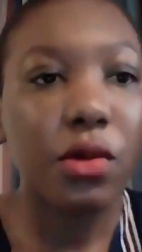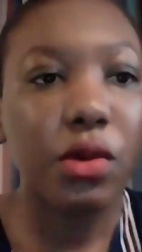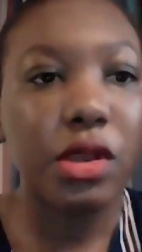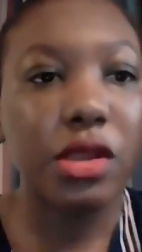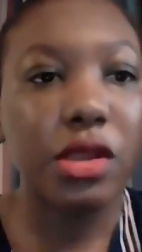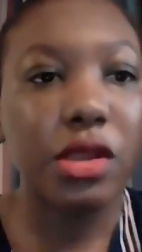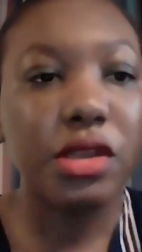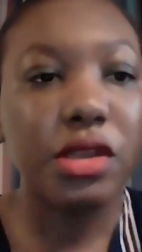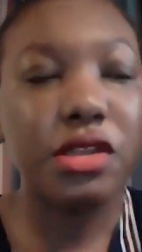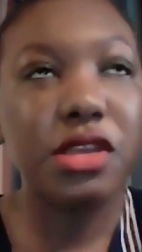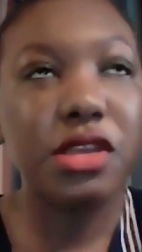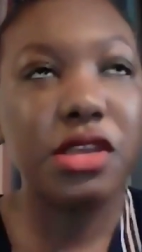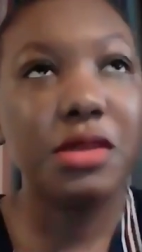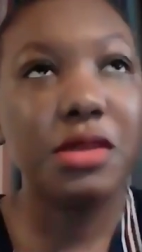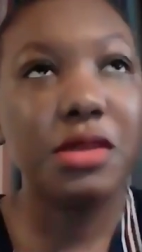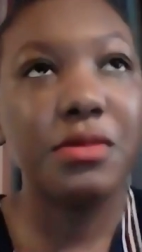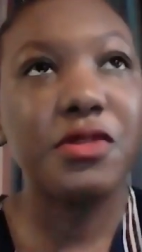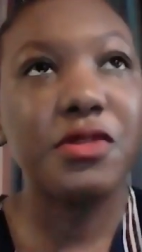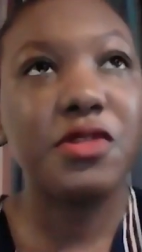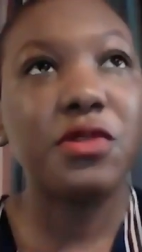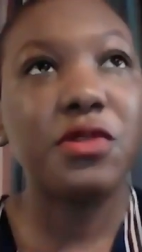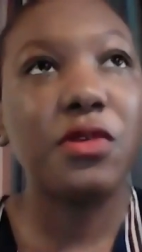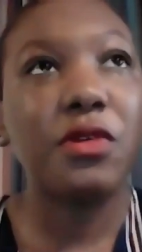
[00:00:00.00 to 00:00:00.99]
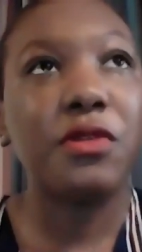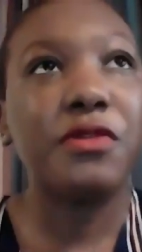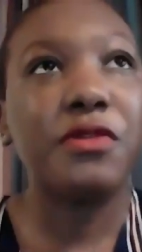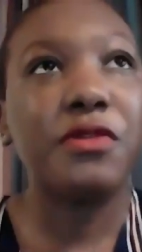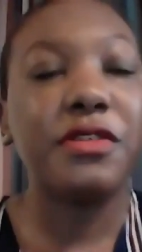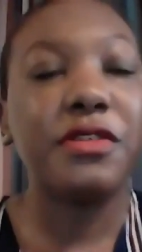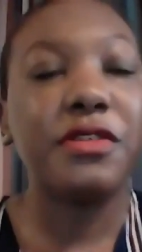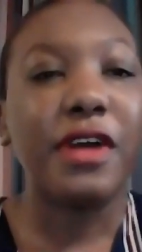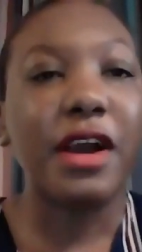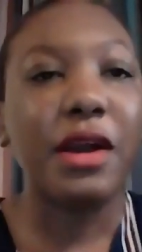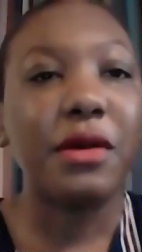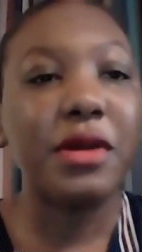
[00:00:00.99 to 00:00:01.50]
In terms of if
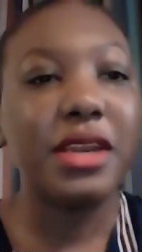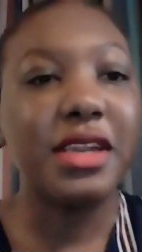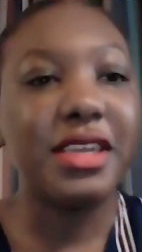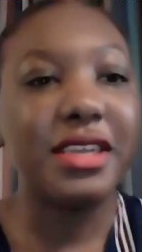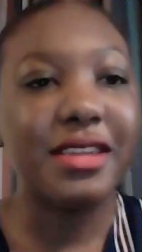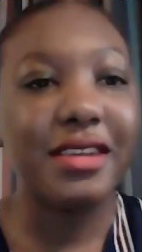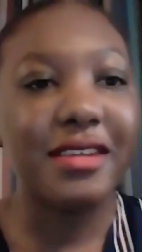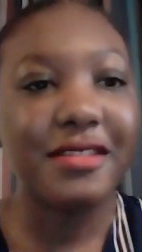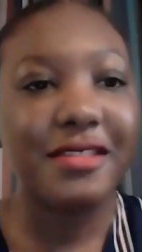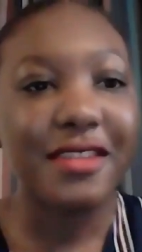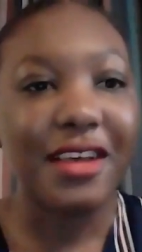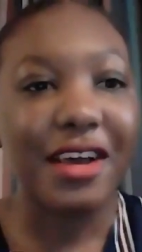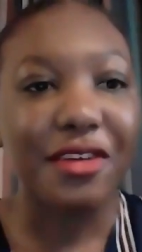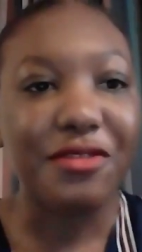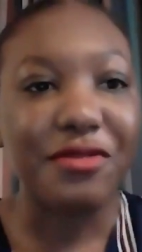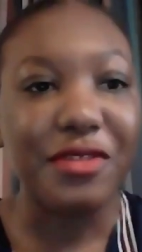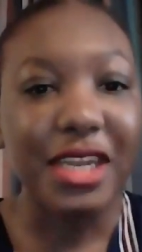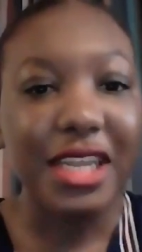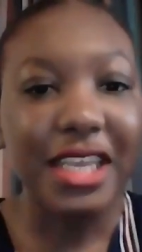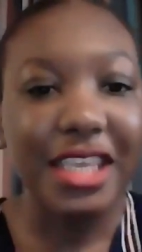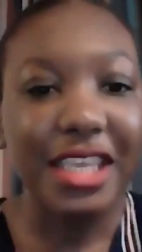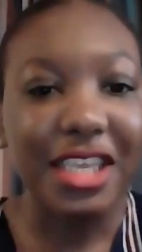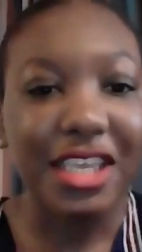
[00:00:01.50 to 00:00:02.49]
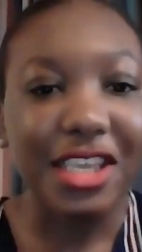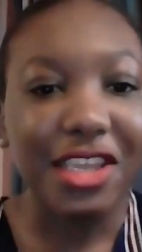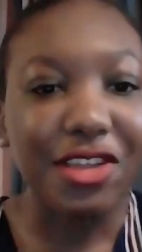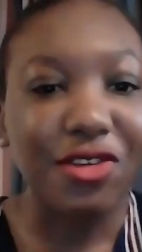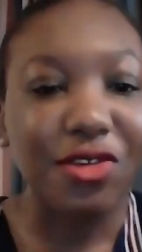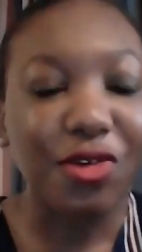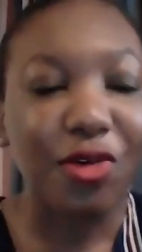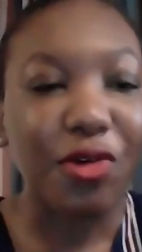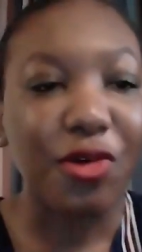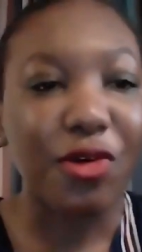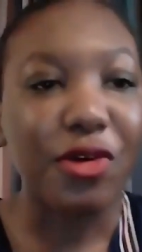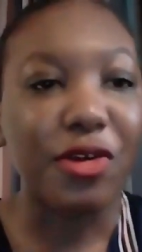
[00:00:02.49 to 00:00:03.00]
our leaders are really keen
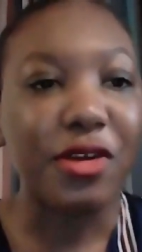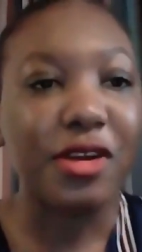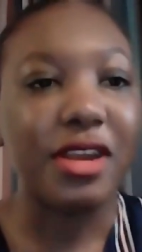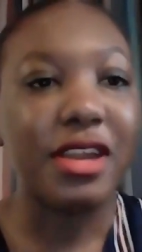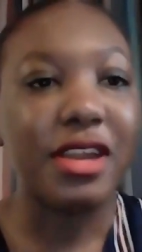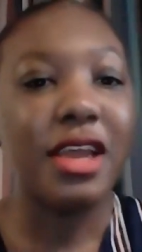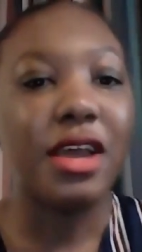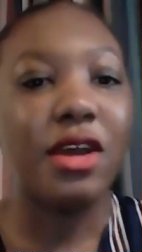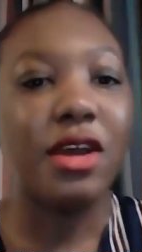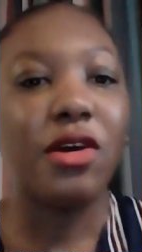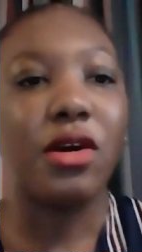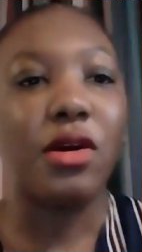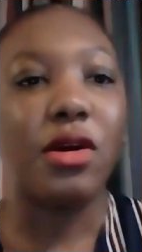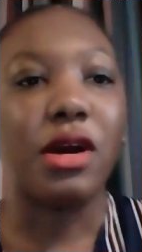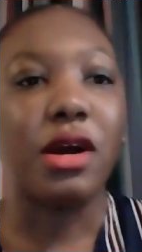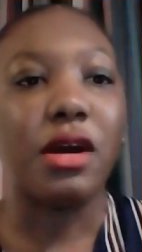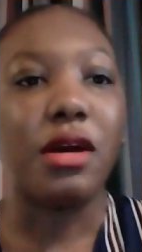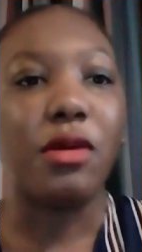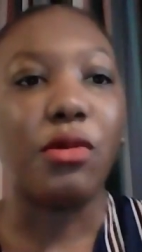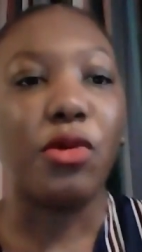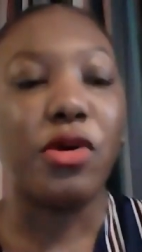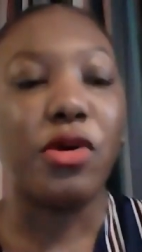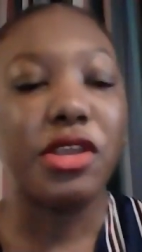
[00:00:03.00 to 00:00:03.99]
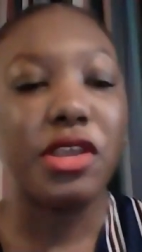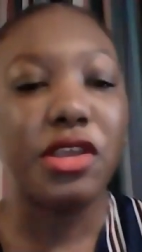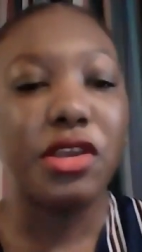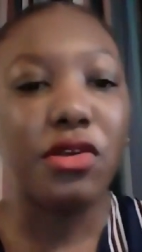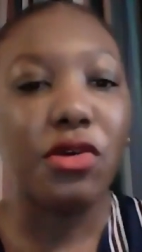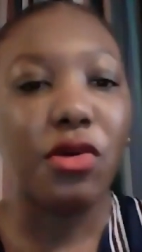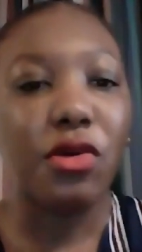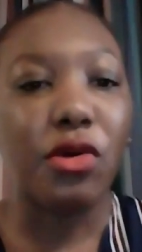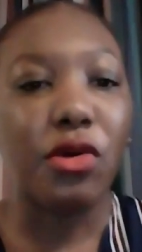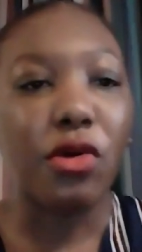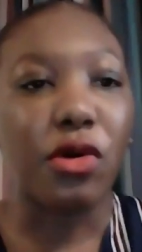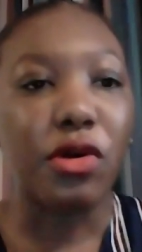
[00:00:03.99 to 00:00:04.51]
on
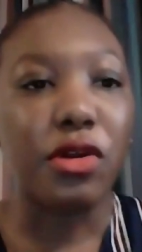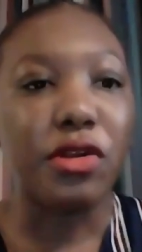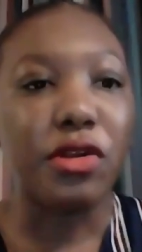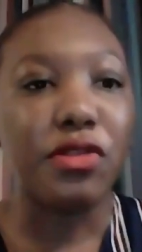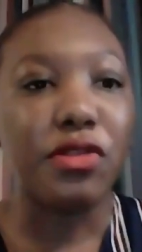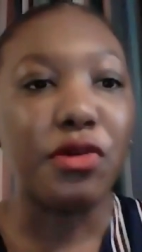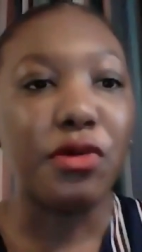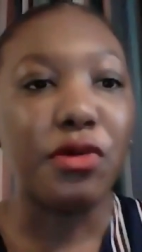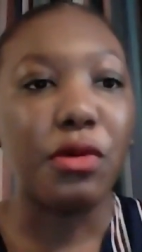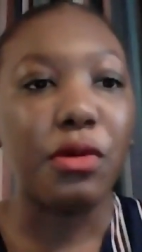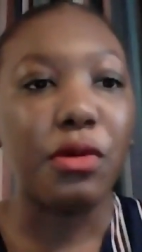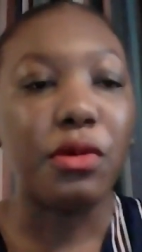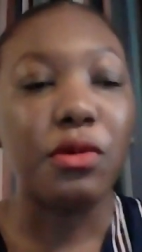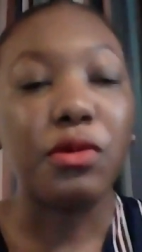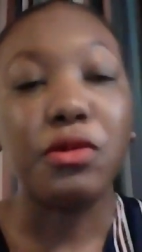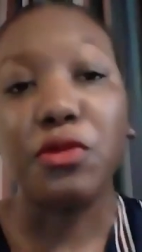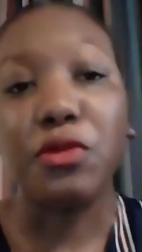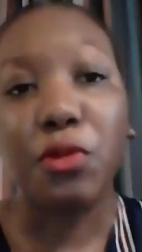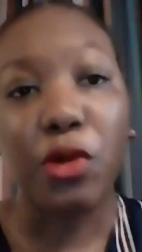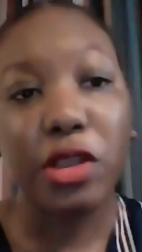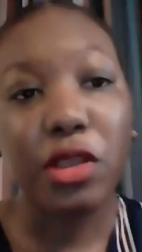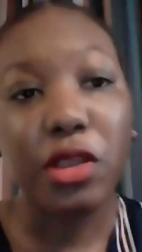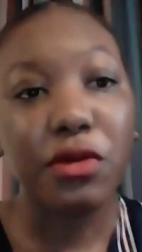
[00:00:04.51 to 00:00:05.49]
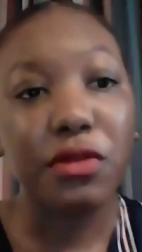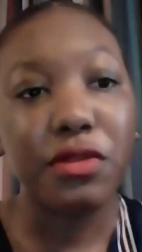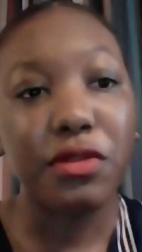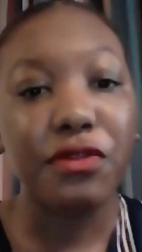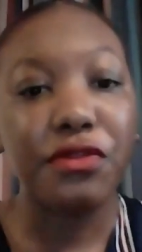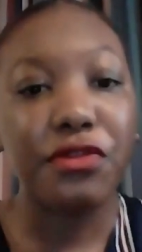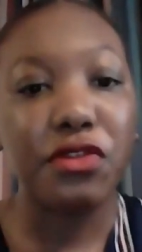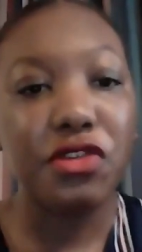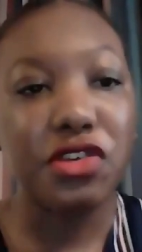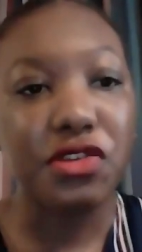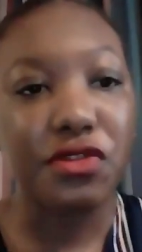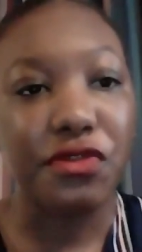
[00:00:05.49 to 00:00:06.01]
working on the
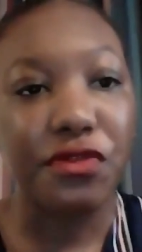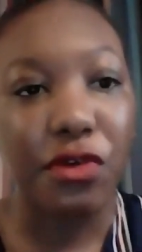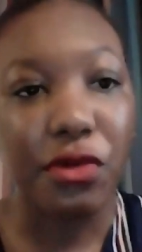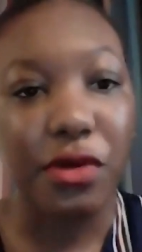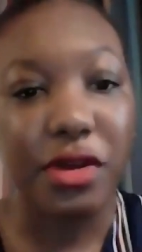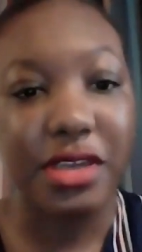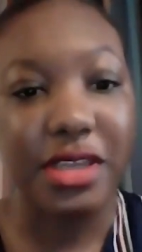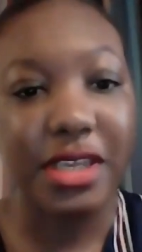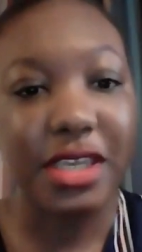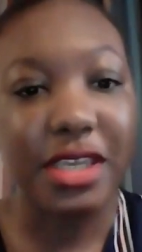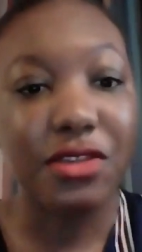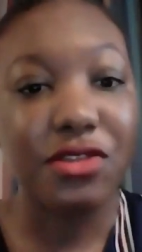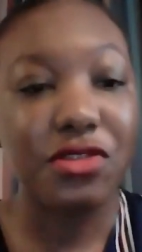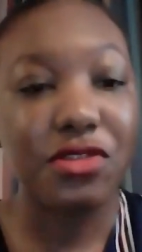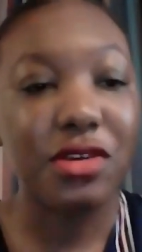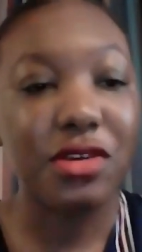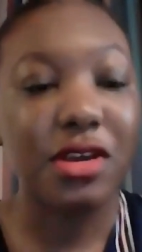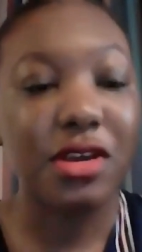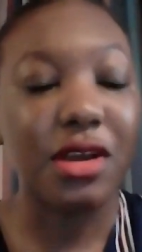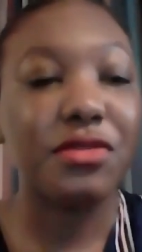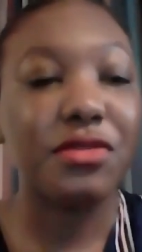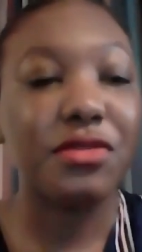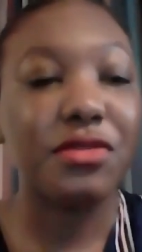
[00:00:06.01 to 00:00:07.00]
future forward, taking into account the